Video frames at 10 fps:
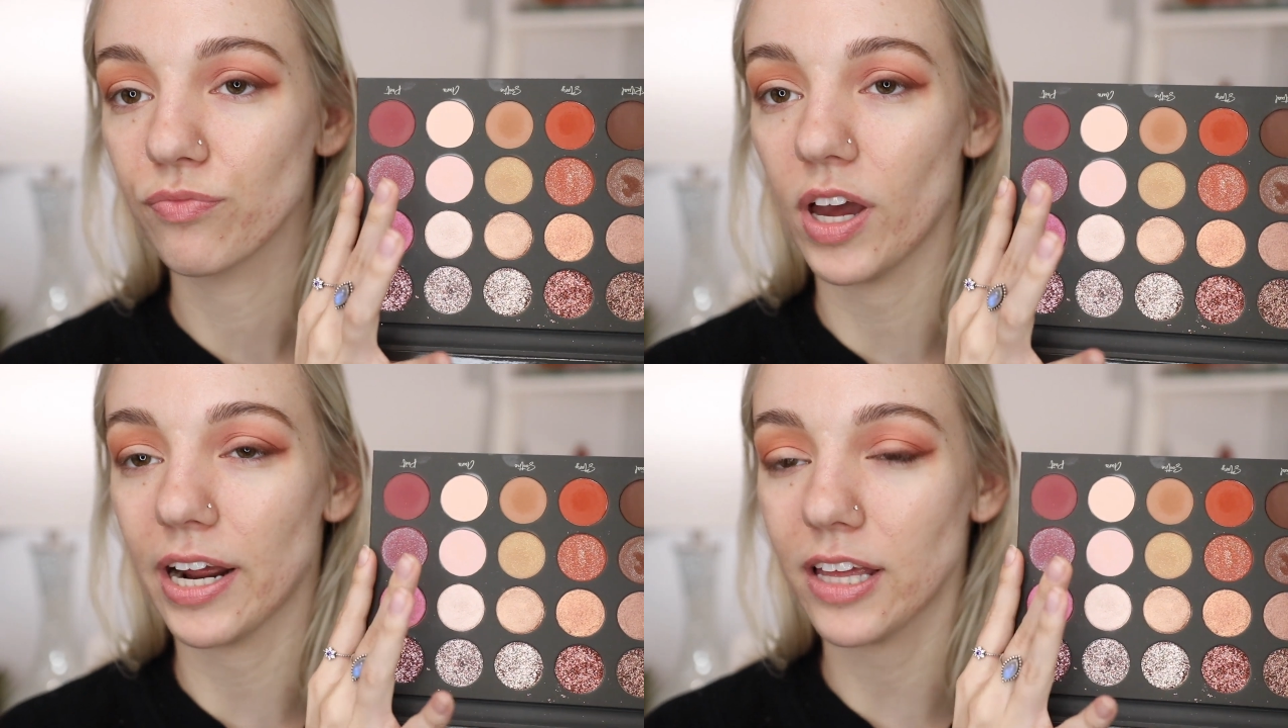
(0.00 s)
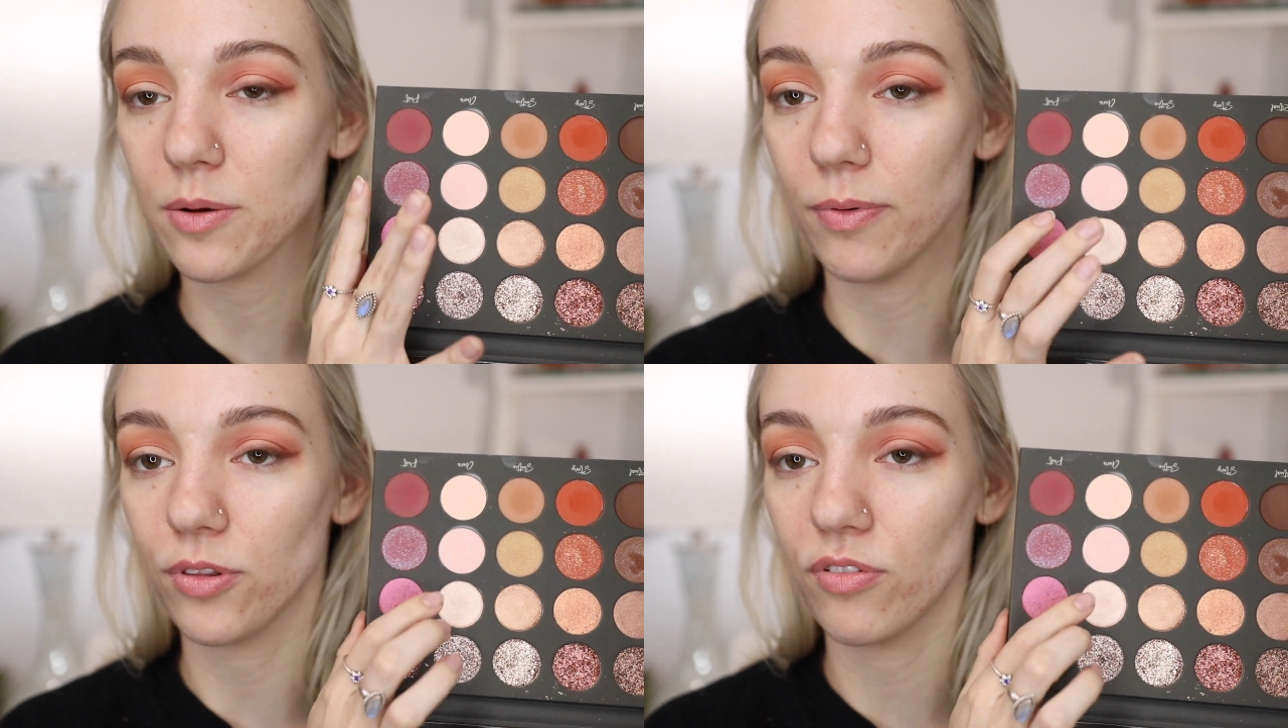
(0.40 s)
And I
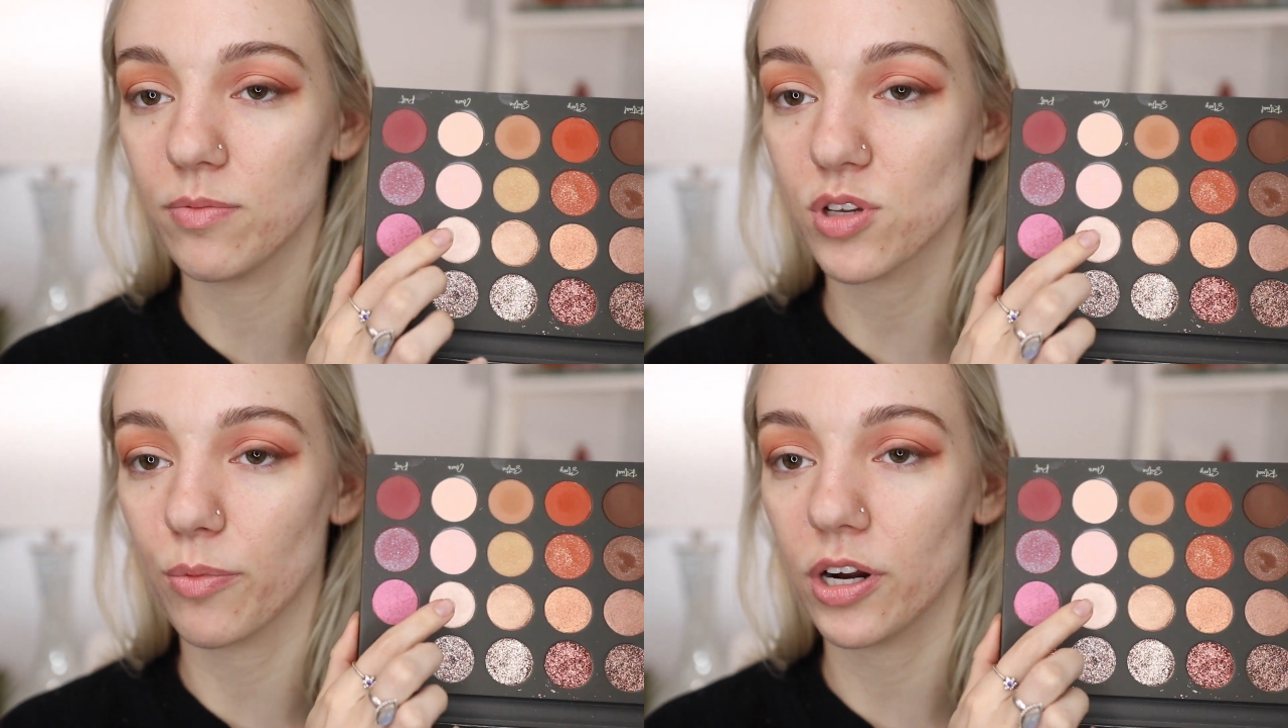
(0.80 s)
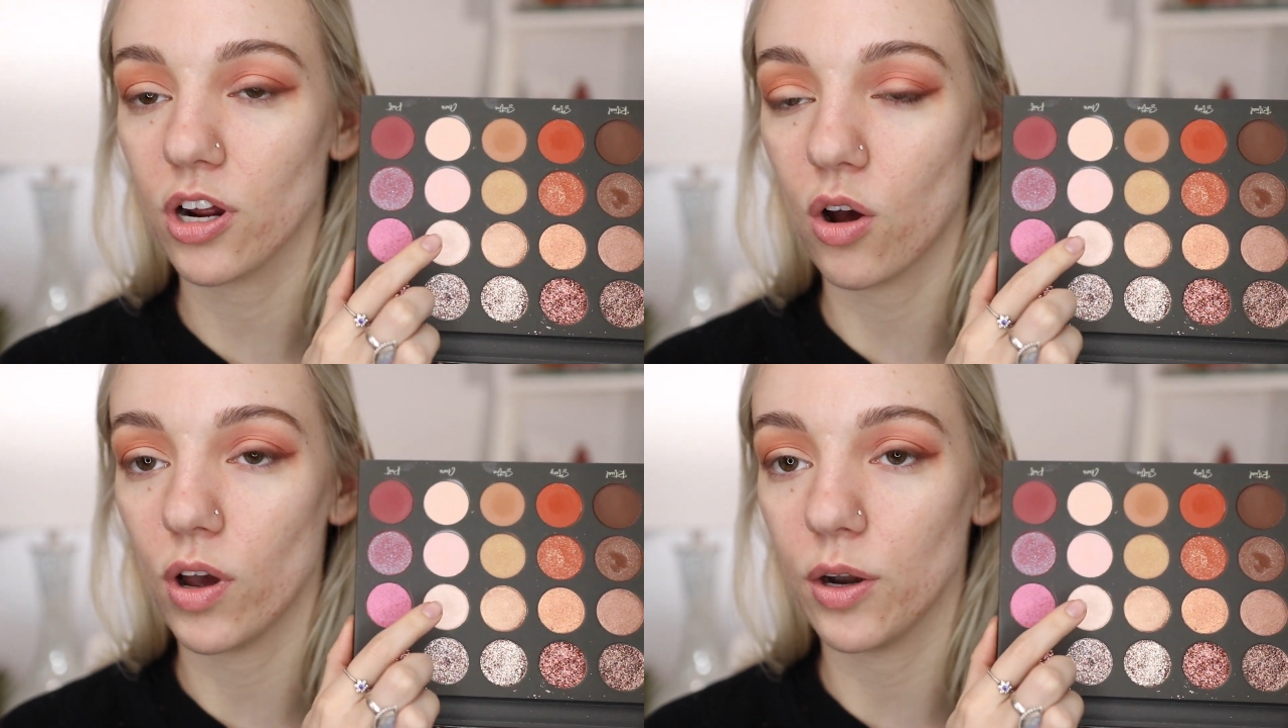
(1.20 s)
like both of them, so I'm going to
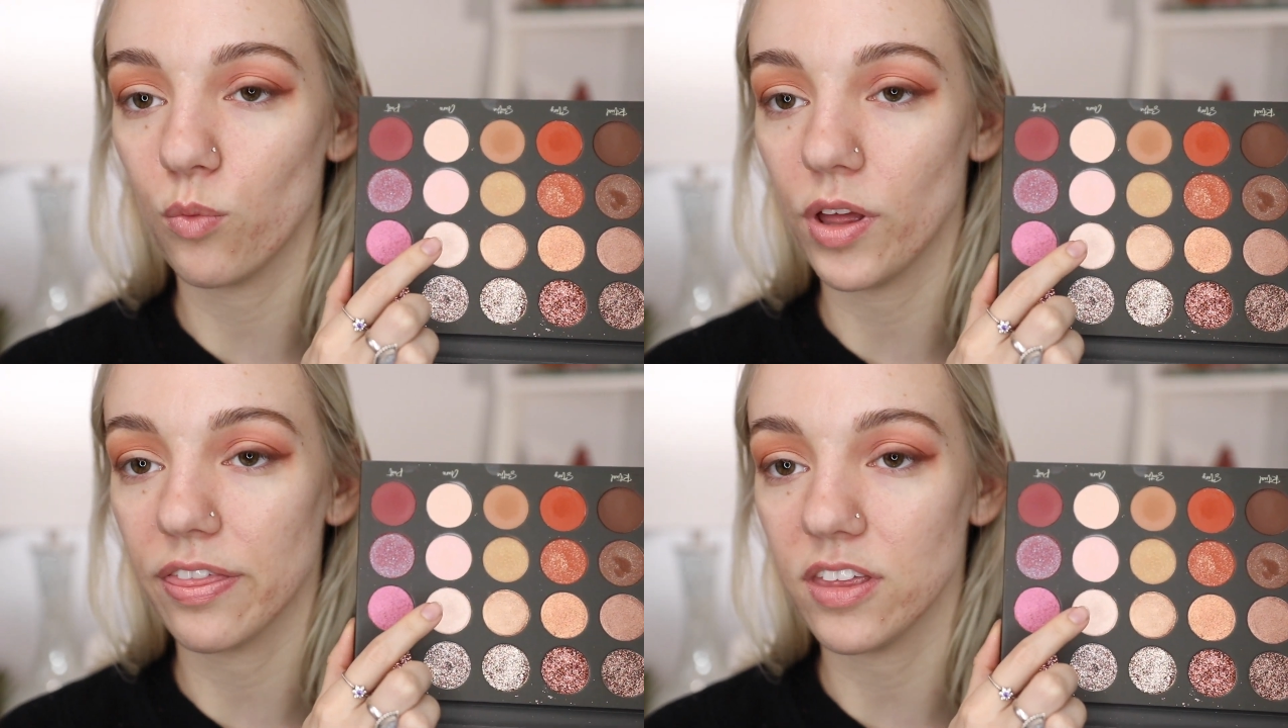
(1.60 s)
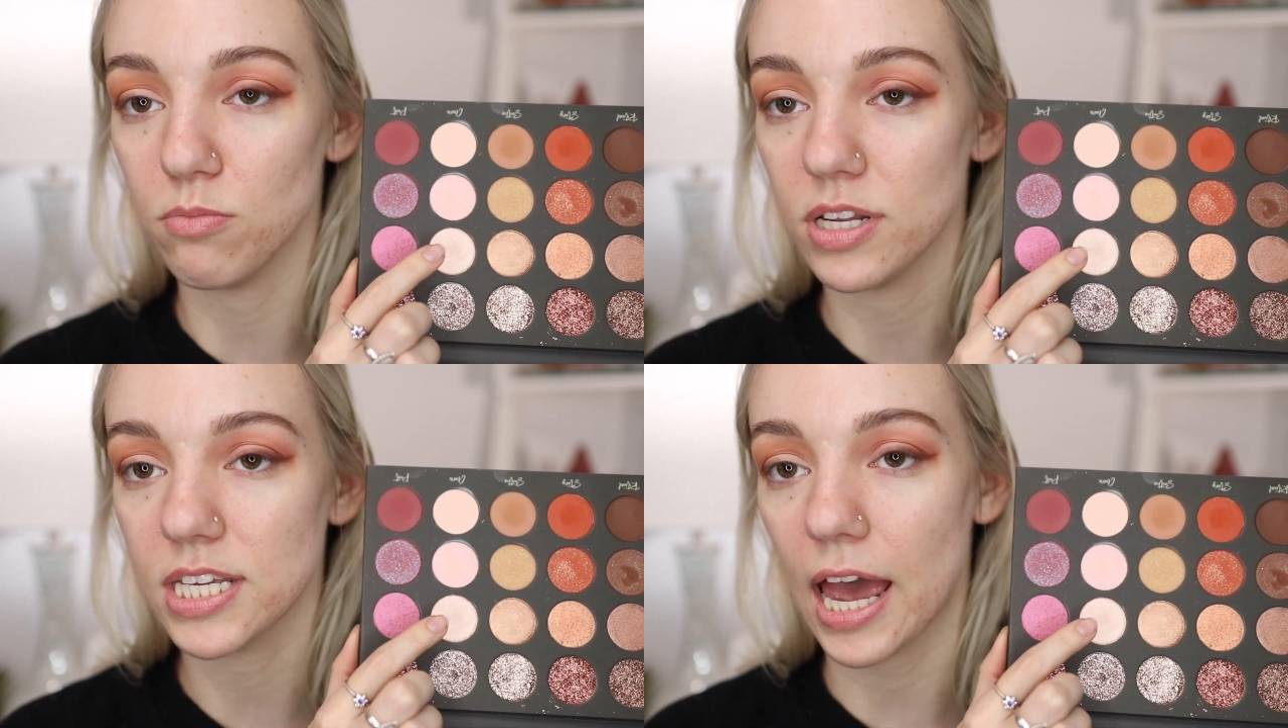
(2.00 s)
go in with the
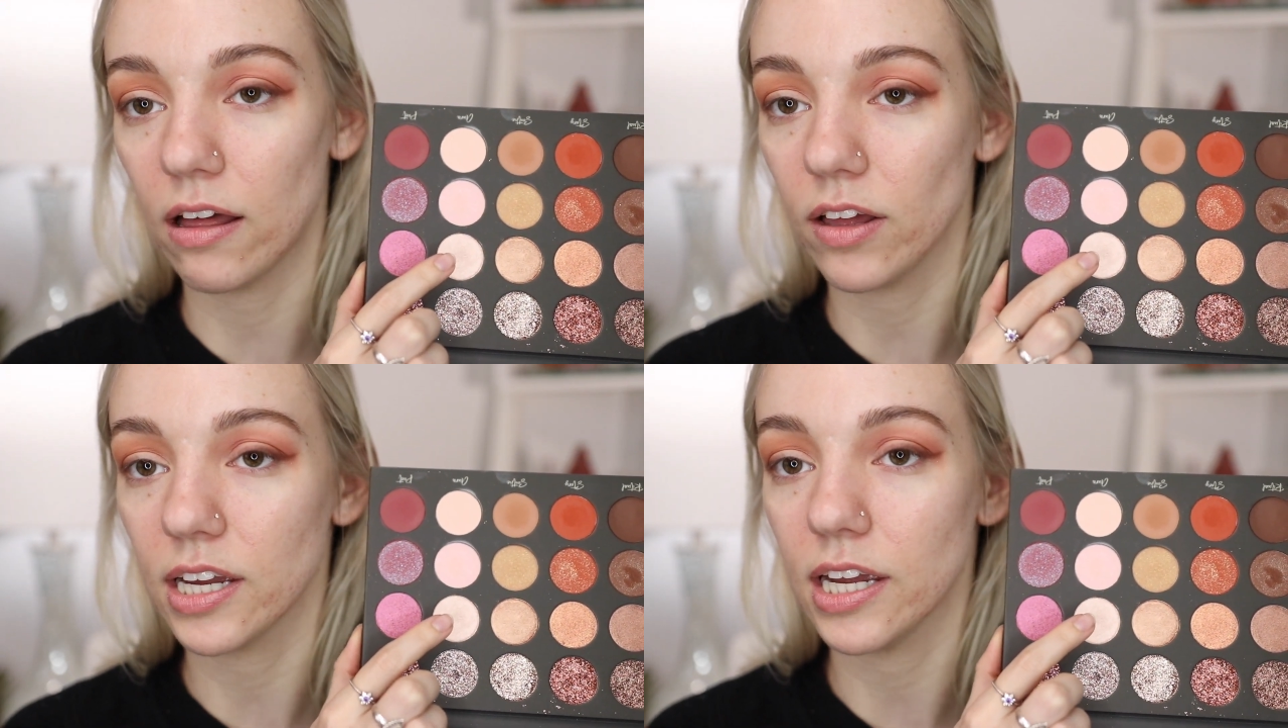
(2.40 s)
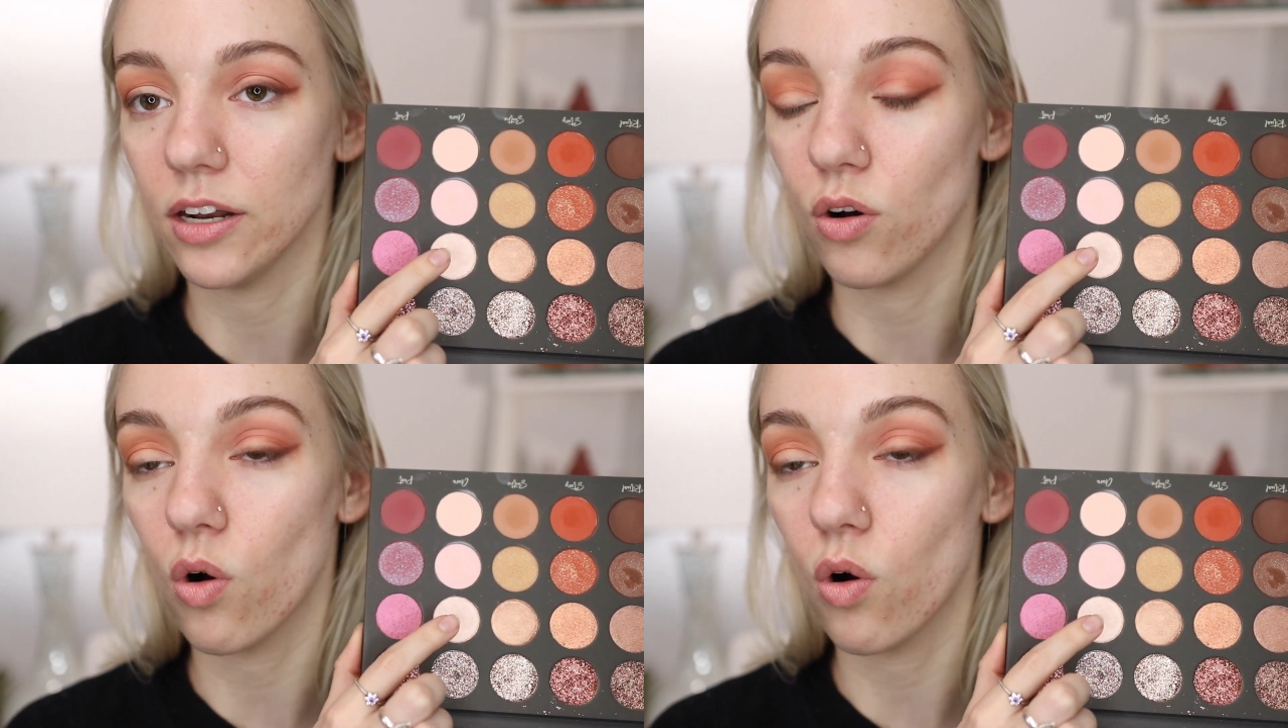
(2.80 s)
metallic in